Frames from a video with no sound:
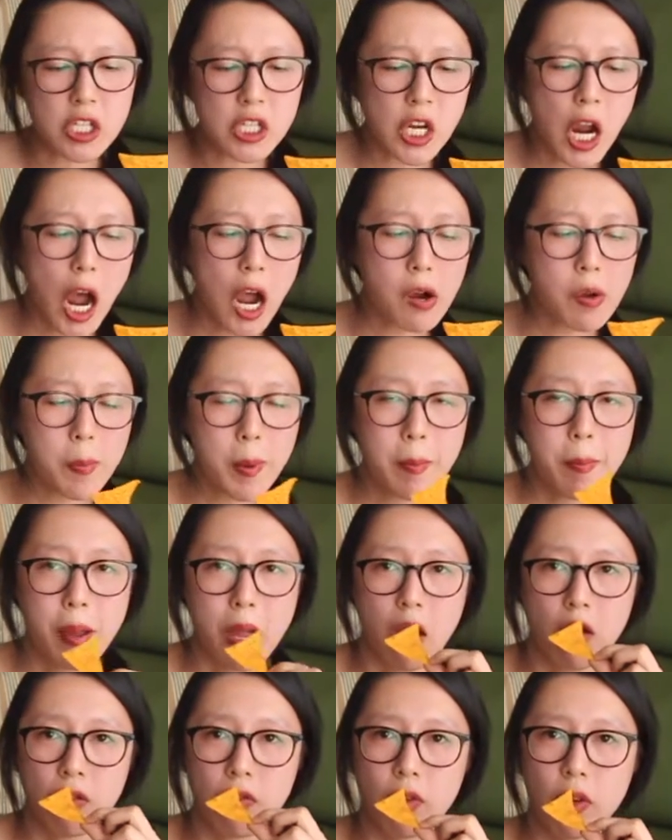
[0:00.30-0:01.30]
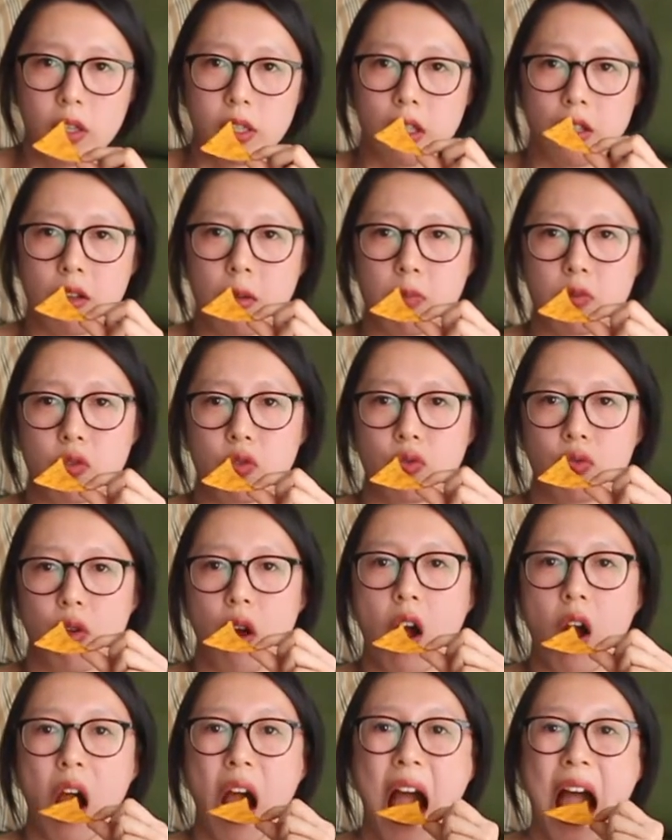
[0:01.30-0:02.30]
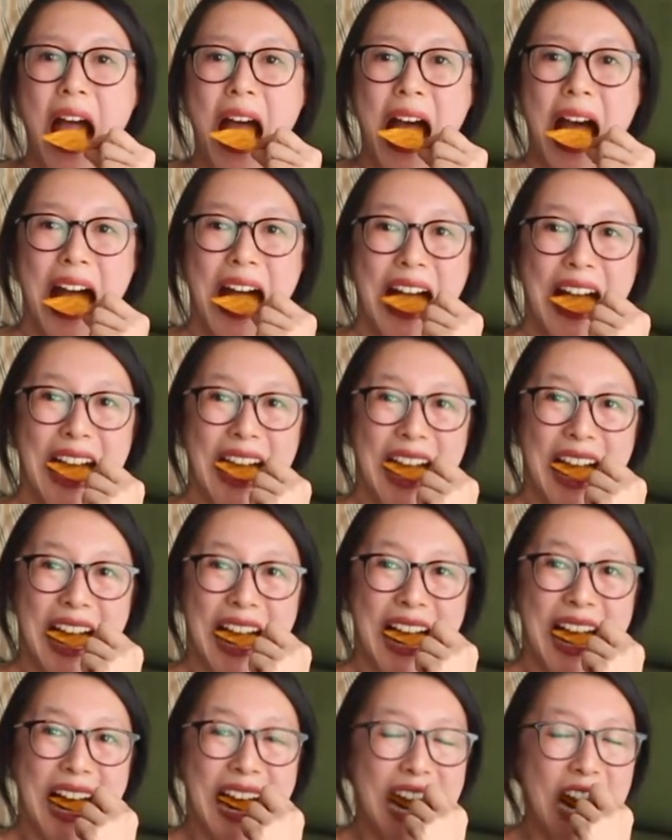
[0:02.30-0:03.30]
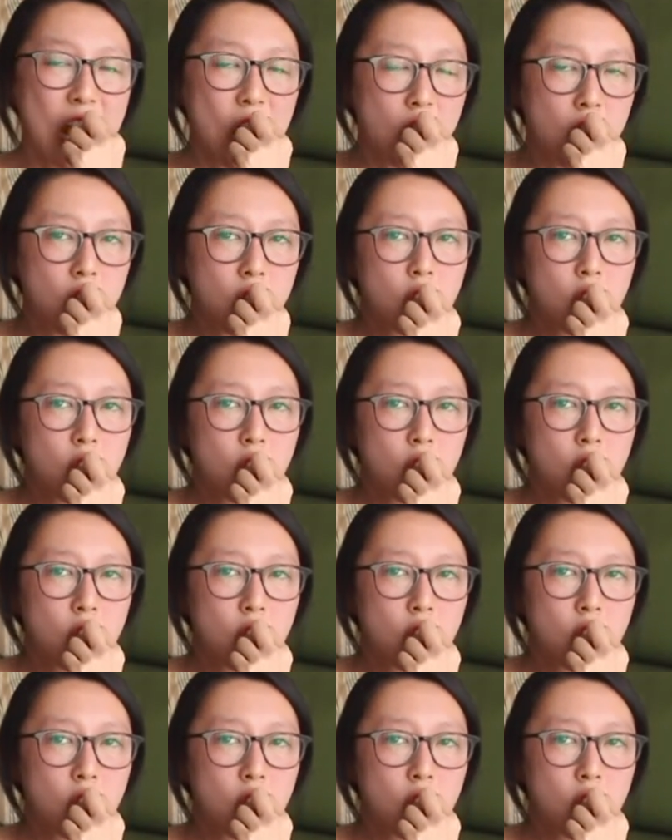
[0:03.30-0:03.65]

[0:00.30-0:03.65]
talk with my mouth full because I'm drunk. Ah.